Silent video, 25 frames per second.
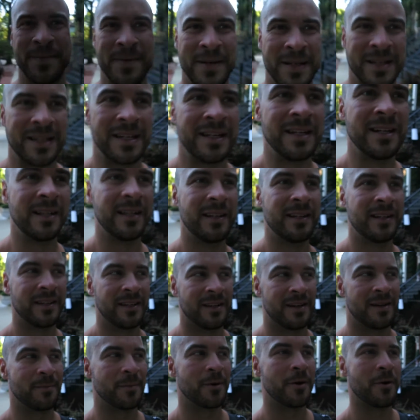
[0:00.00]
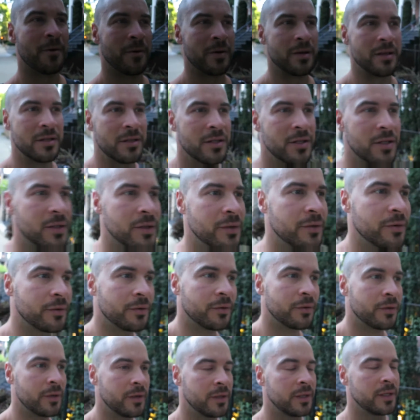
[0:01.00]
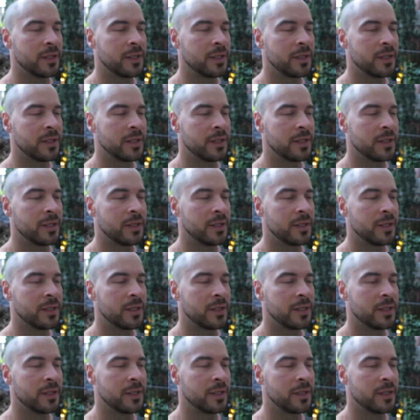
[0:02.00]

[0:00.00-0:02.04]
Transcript: But I'm going to